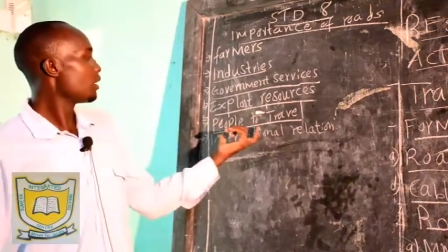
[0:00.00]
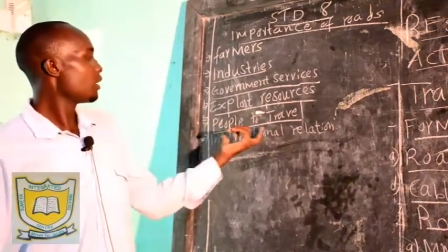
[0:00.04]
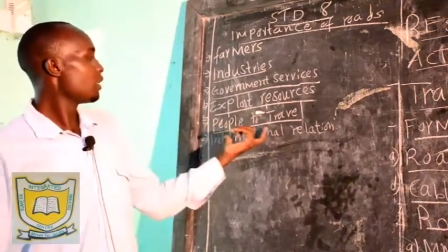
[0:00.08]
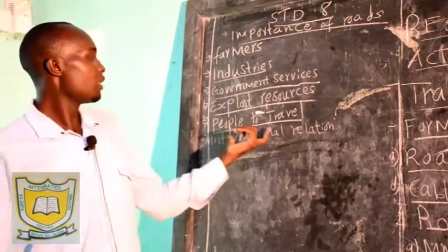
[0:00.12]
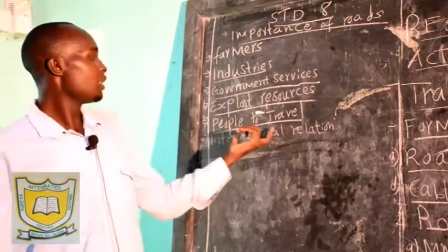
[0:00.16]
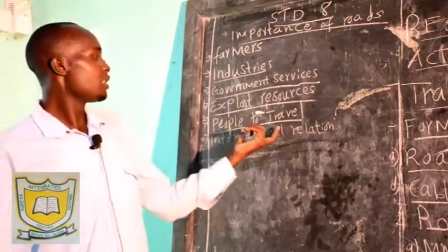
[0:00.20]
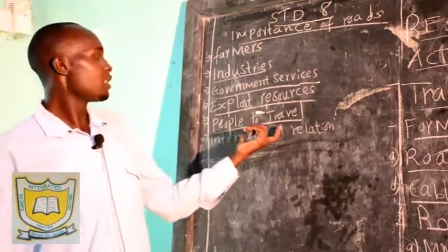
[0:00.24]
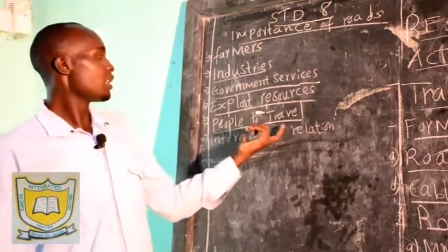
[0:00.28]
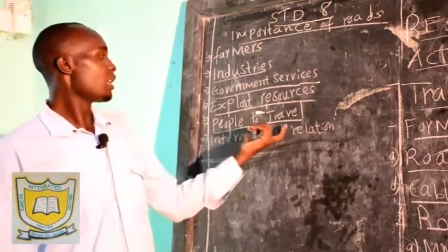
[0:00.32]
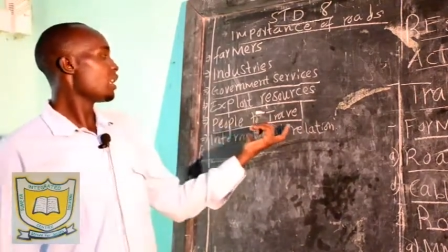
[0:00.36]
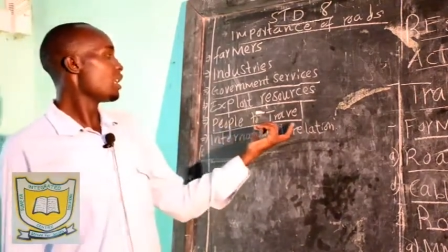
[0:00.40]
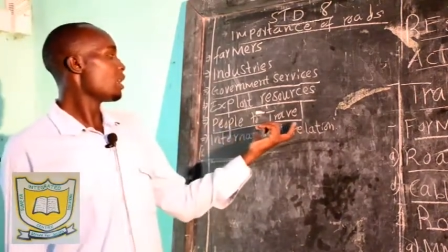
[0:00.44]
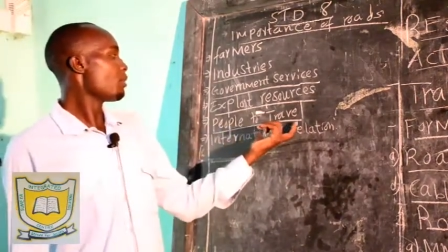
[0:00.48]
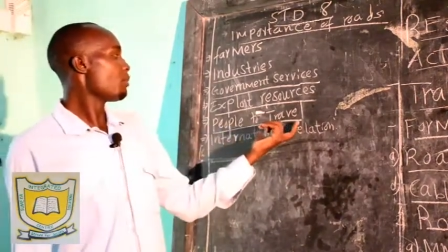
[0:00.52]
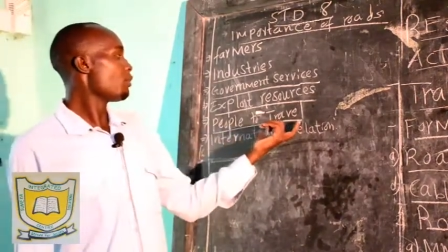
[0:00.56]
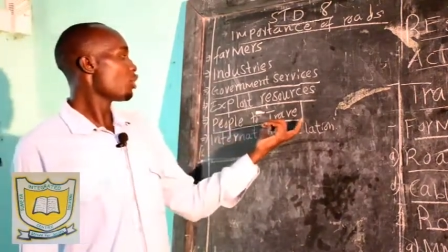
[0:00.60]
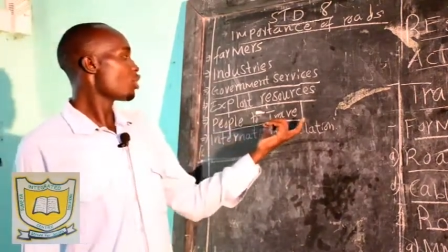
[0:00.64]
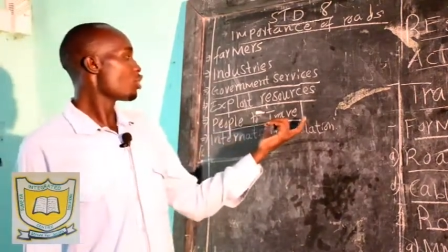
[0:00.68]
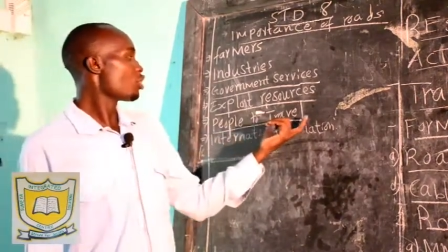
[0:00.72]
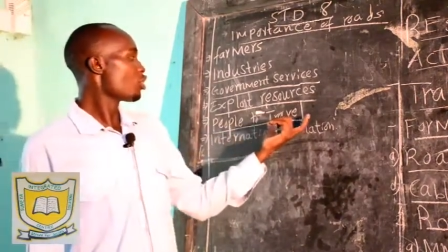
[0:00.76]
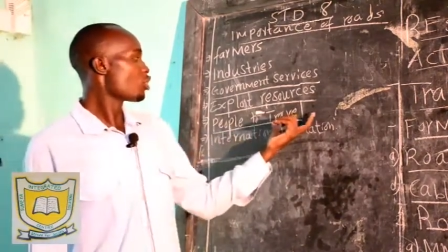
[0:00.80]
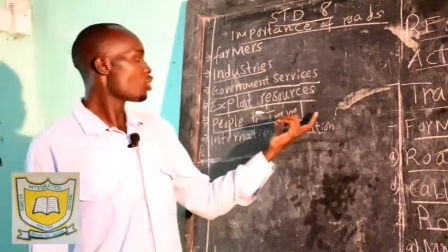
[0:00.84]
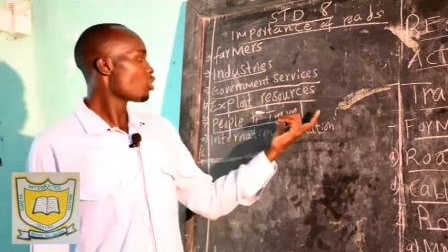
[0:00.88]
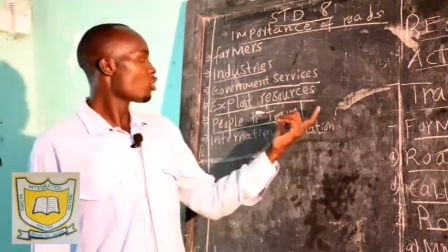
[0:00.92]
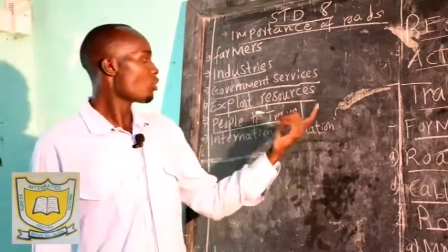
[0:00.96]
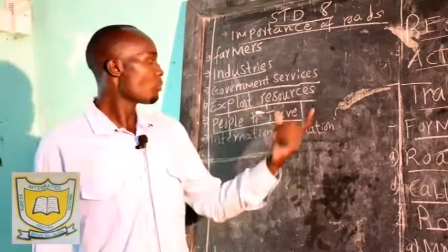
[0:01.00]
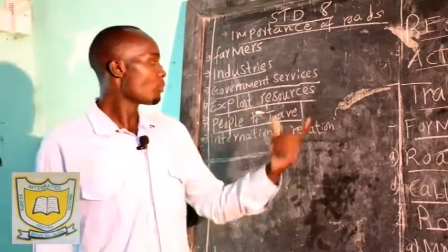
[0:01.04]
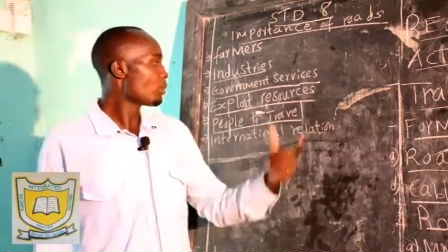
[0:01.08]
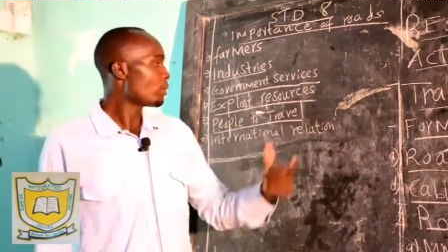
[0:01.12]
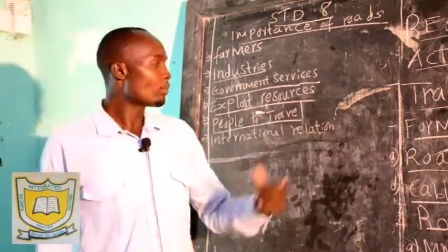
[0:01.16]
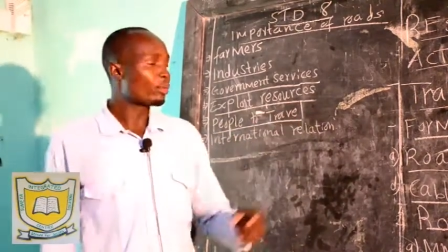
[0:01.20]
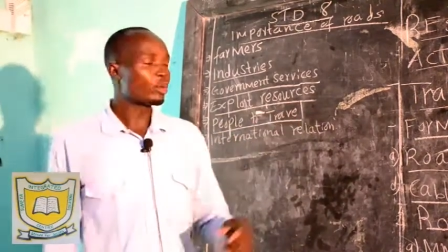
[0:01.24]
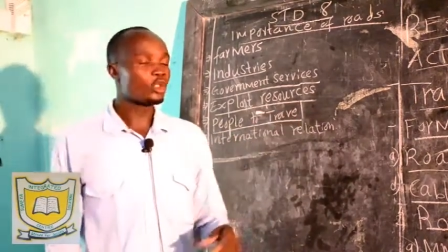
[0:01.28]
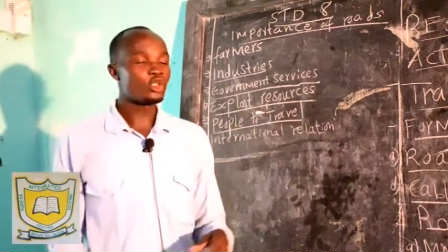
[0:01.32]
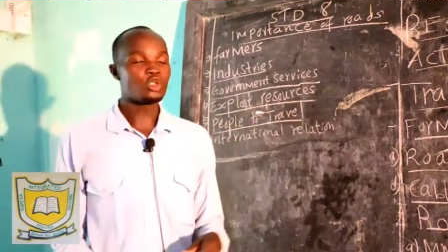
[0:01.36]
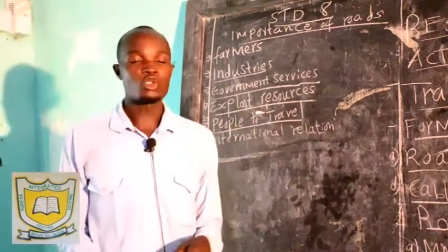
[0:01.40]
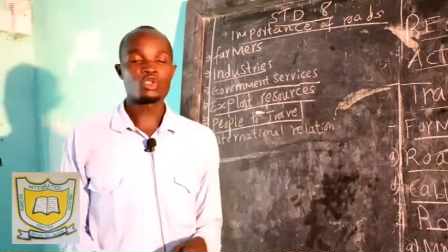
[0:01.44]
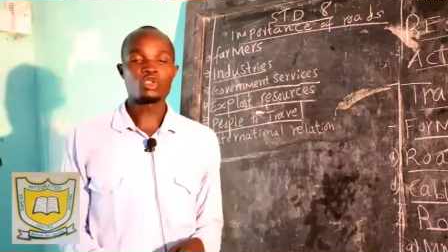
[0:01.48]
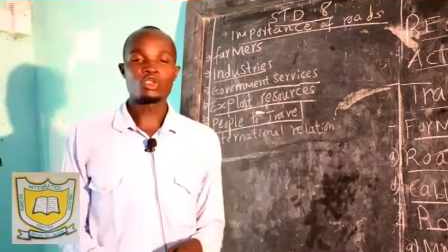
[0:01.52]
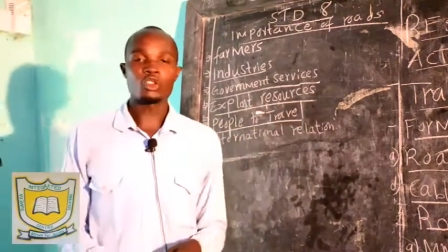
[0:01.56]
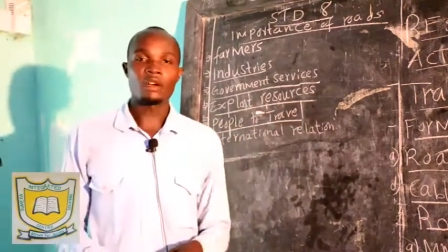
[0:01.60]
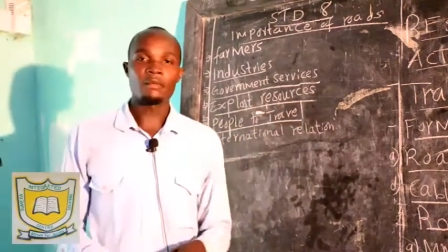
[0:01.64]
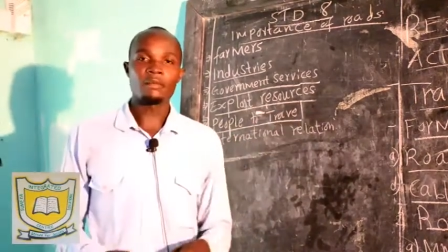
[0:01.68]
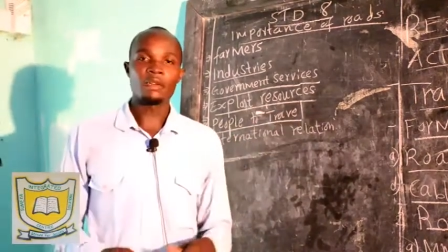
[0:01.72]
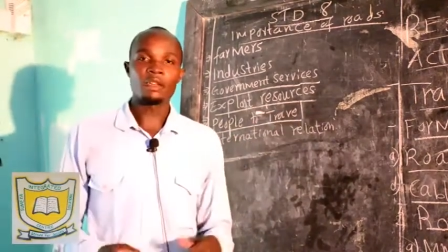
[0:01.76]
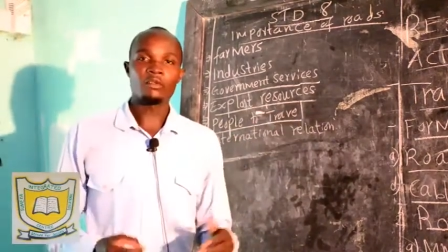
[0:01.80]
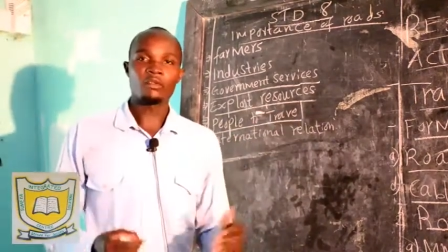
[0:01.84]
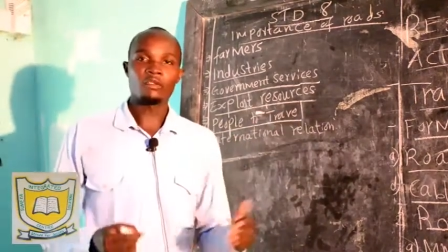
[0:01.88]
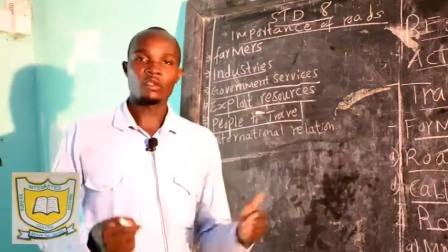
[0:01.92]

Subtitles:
it enables also people to travel